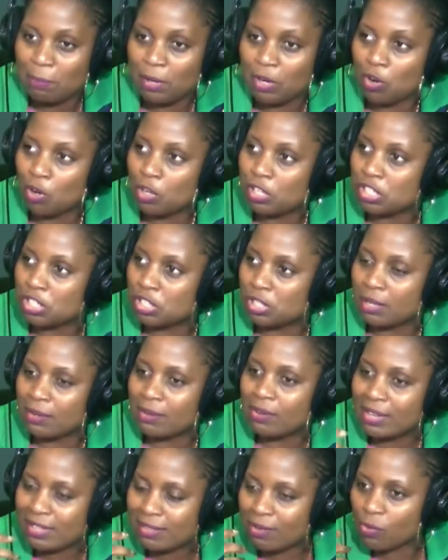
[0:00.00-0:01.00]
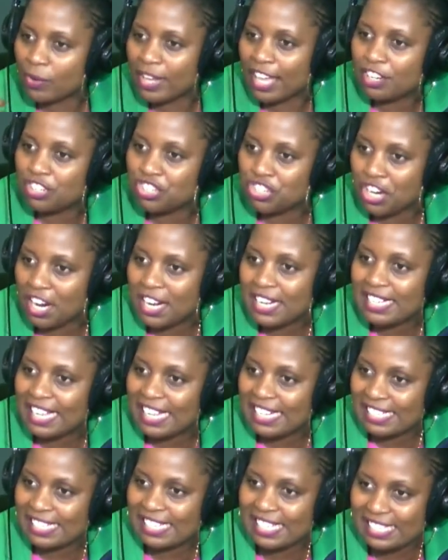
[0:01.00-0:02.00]
Because we are tried
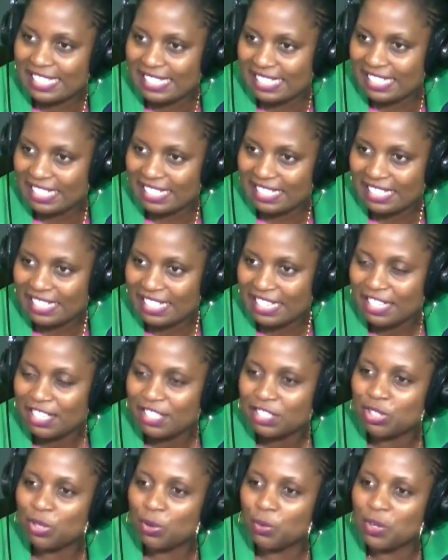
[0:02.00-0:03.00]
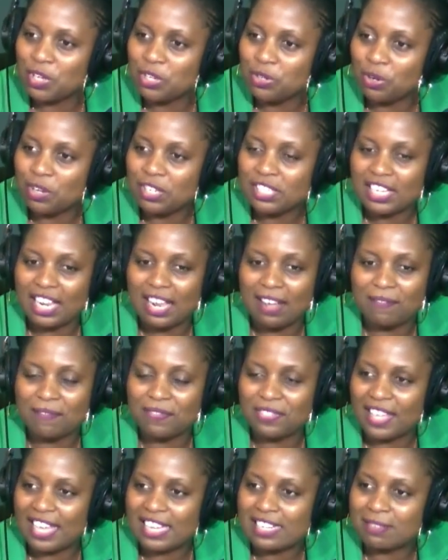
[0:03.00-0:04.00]
and tested. Mm. So we don't have
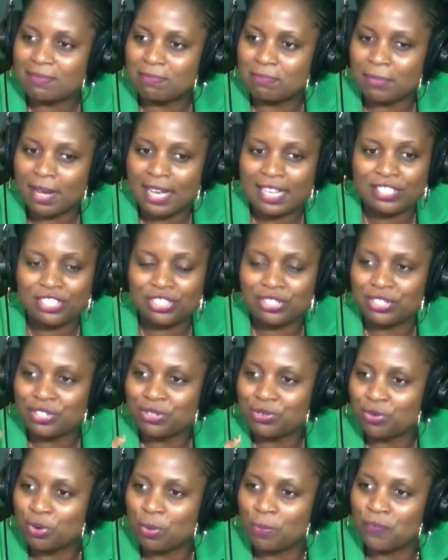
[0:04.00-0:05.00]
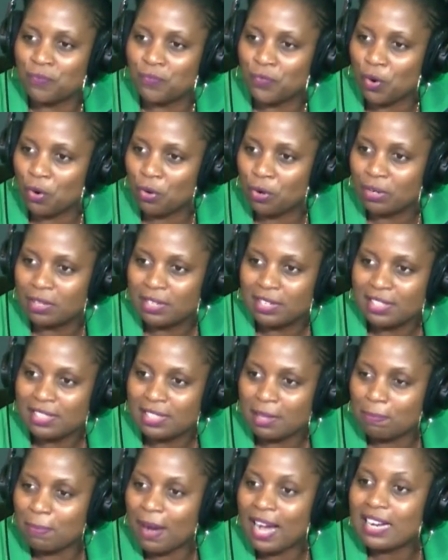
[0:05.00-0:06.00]
that much room for
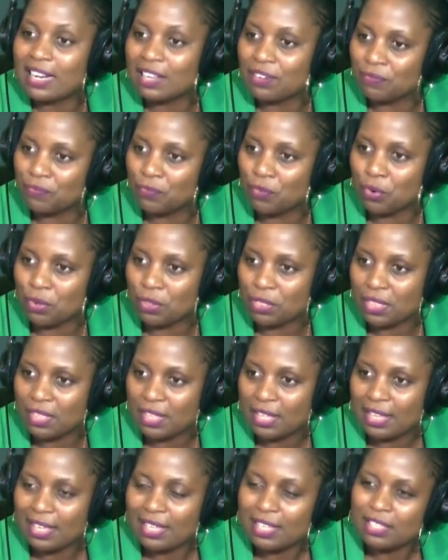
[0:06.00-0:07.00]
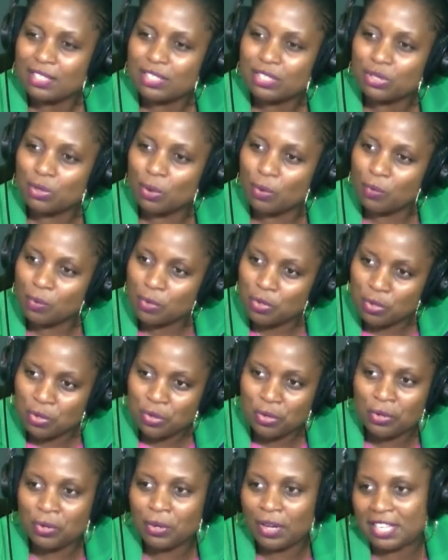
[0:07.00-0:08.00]
the back and forth. Mm. So
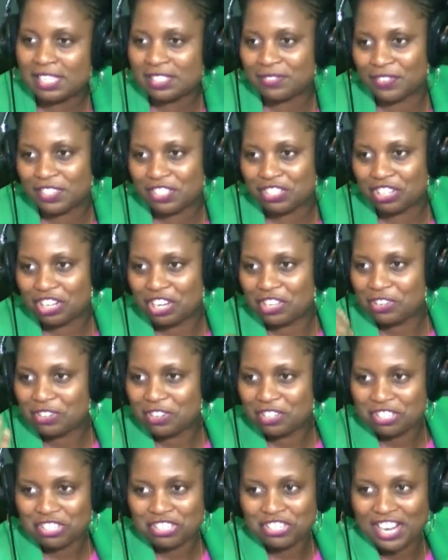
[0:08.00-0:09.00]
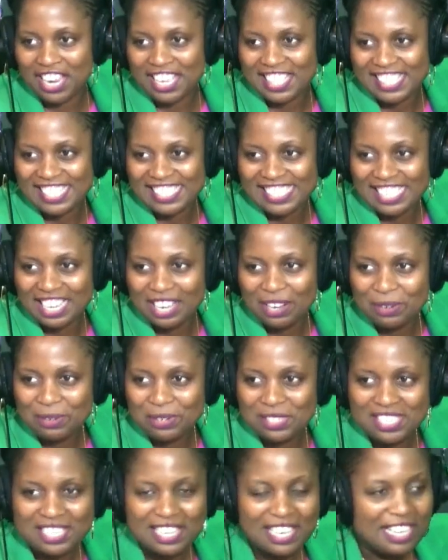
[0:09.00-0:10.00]
you as Victoria, you're going to try this
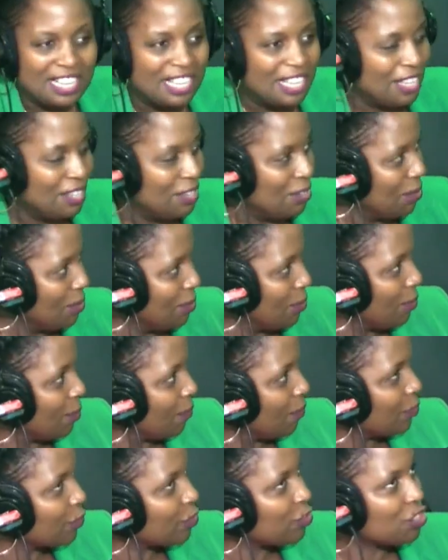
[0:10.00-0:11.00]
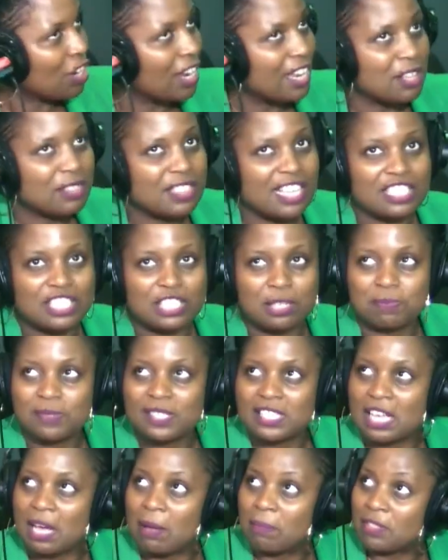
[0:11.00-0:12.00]
out. You try out that
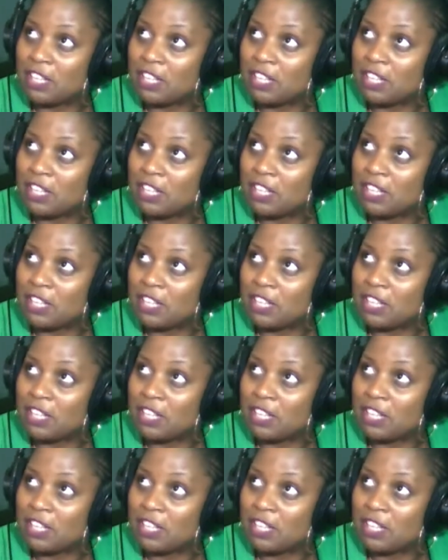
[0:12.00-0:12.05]
gypsum.